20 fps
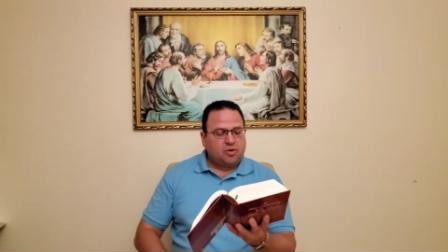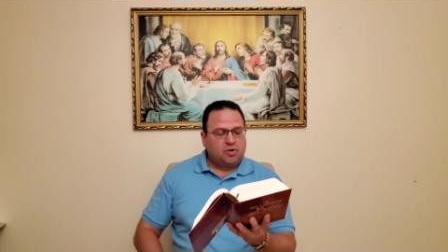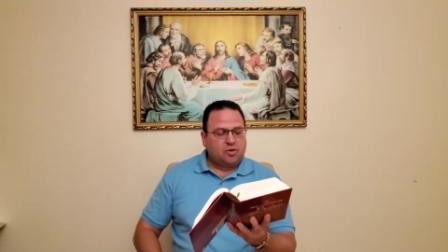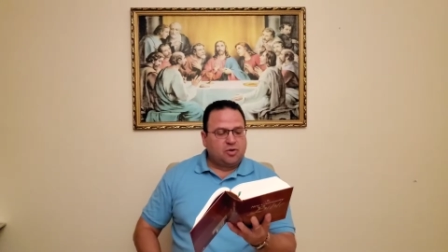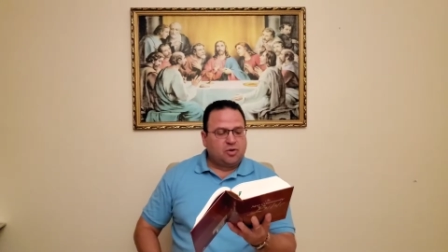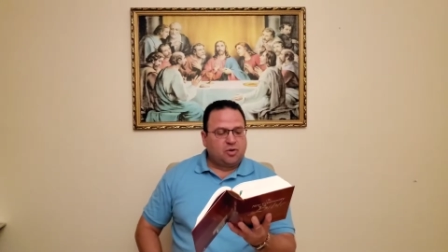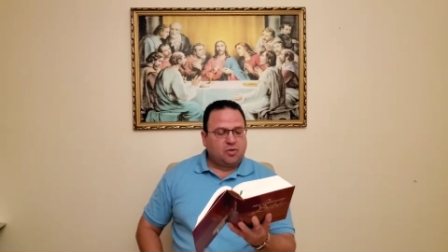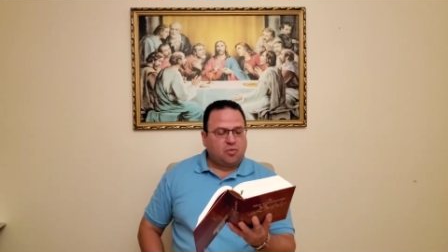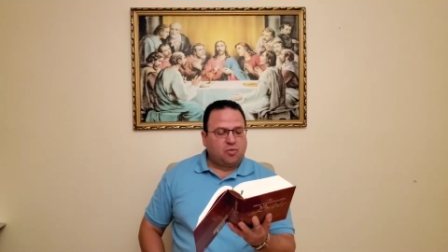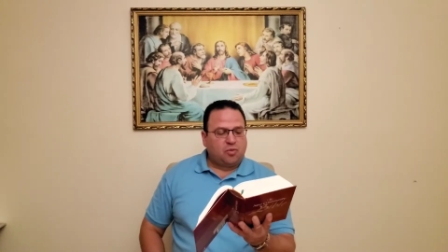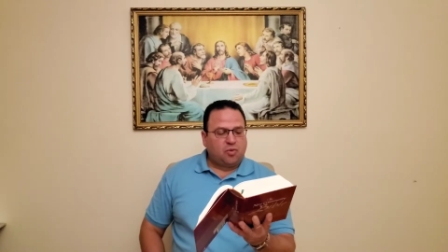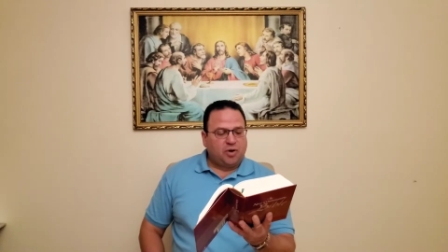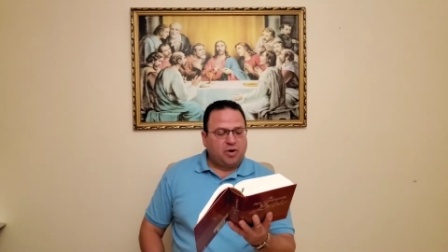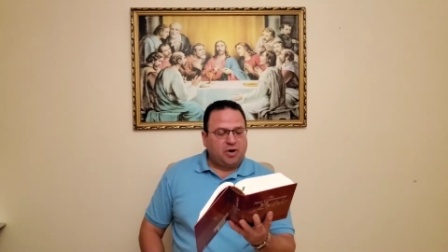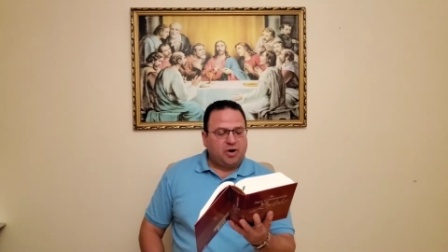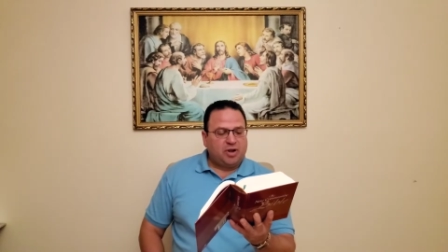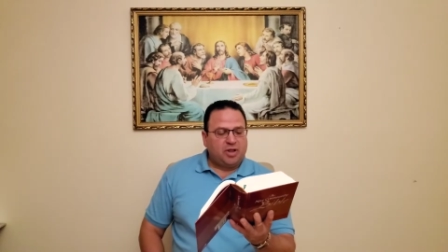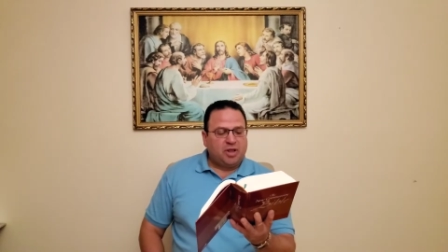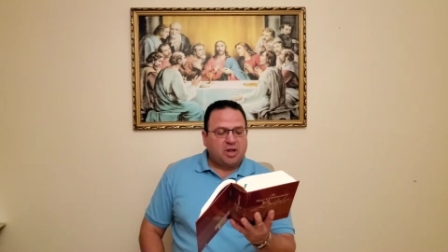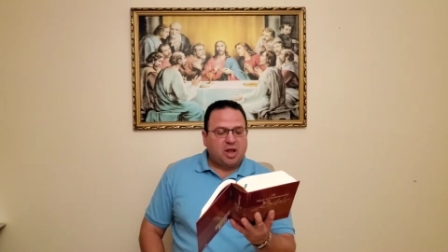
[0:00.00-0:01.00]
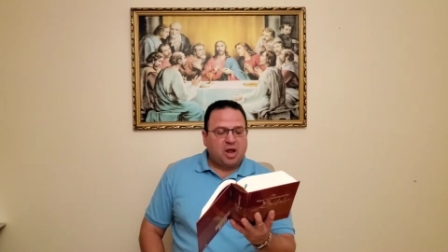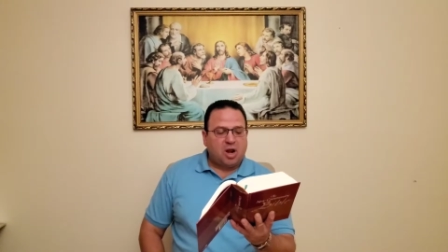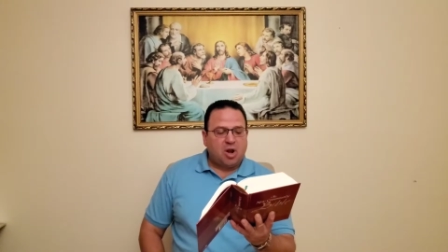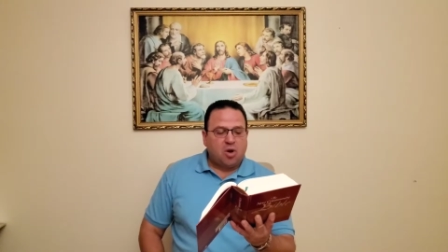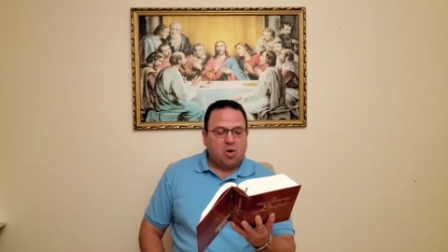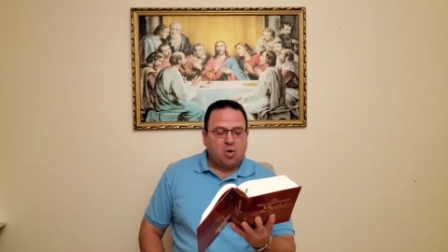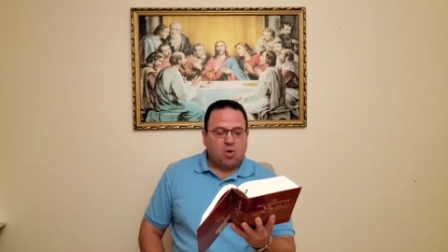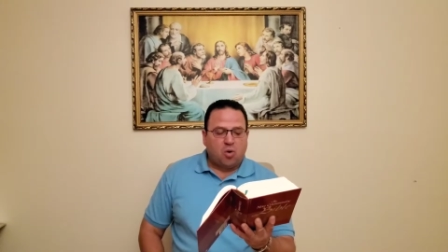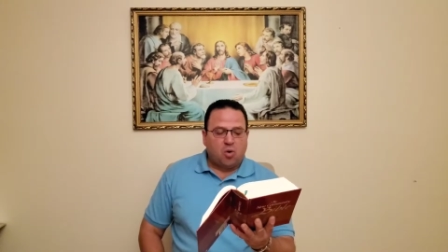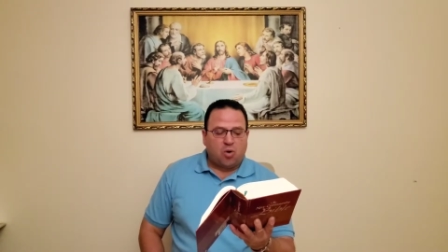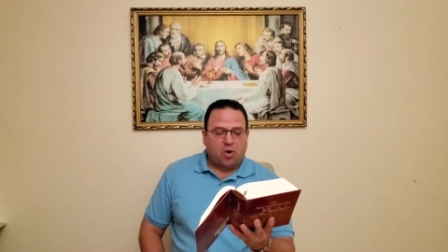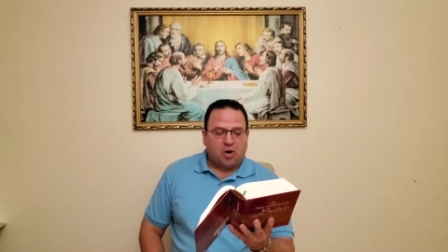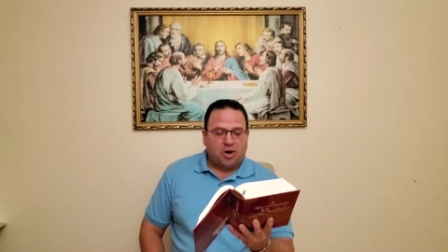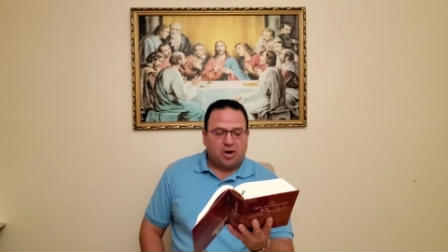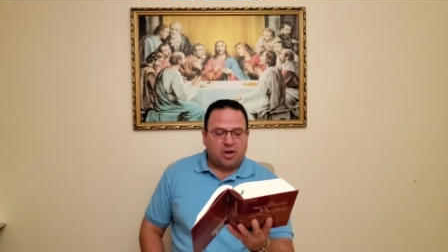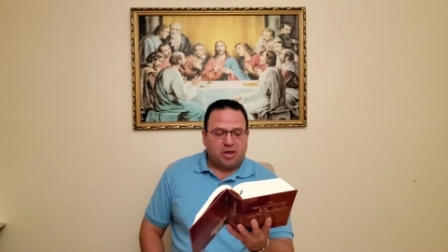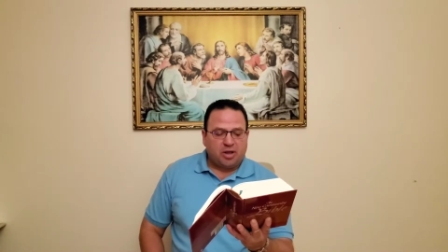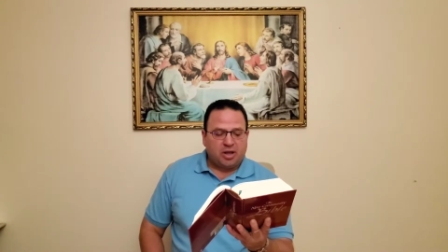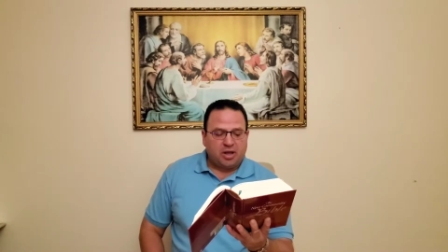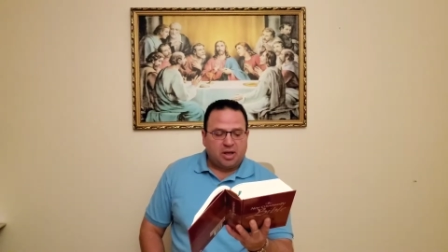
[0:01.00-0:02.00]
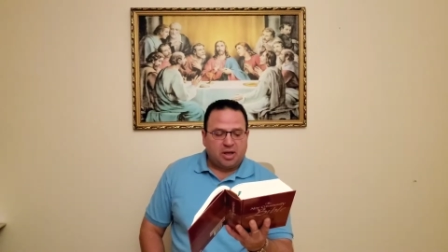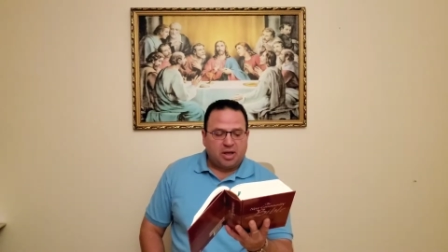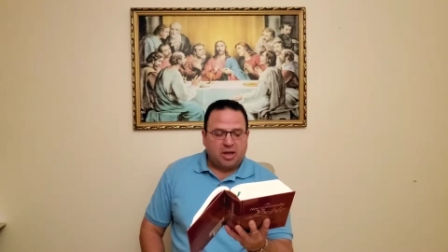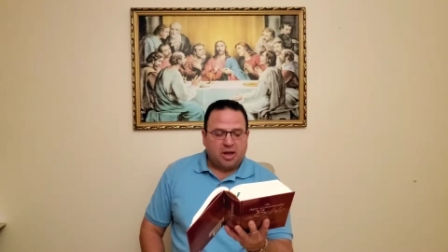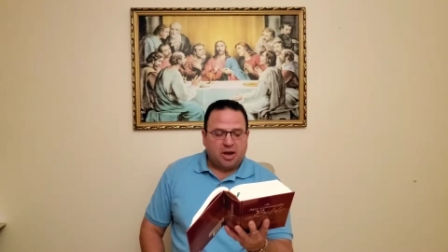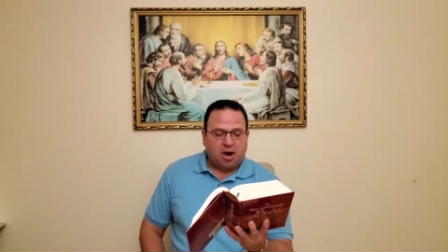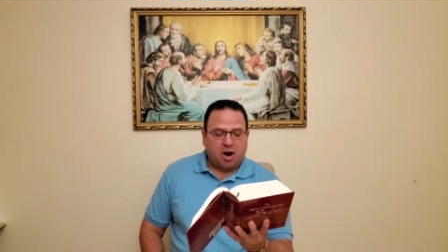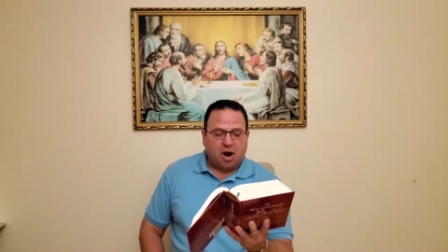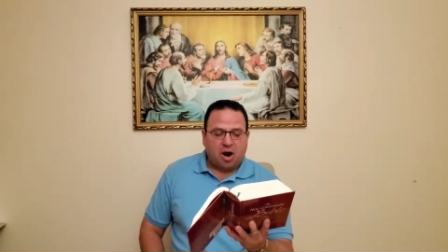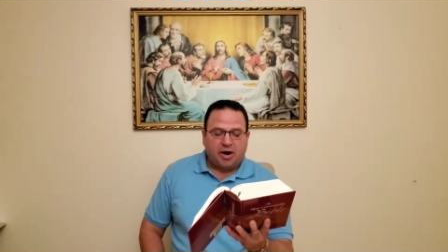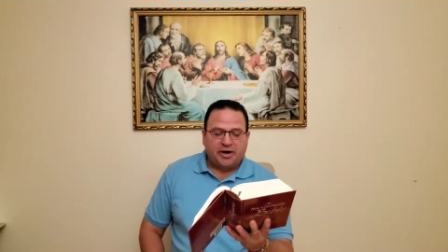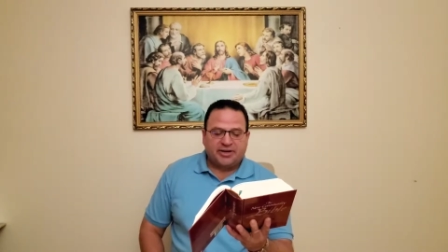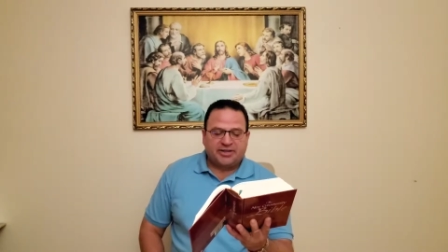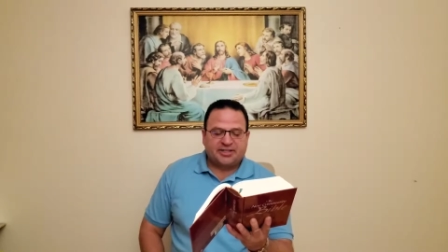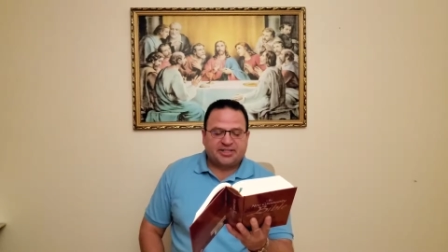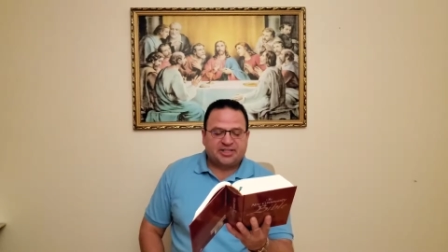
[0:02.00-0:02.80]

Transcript: Your word, Lord, are